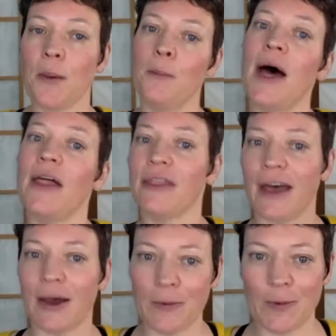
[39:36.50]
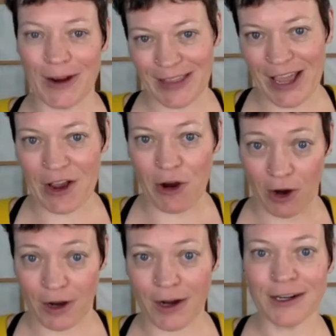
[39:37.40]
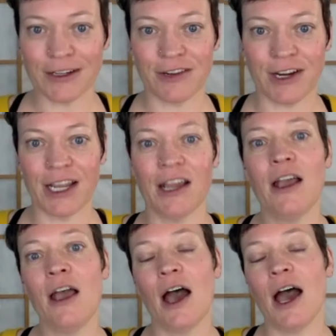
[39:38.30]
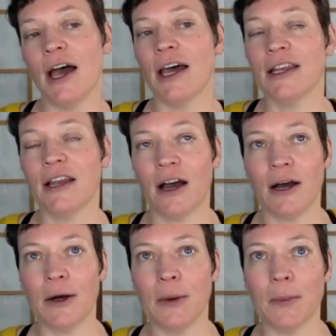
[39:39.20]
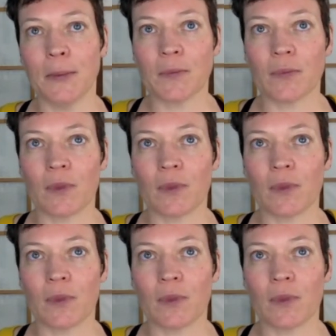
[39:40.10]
met them where they are right and um,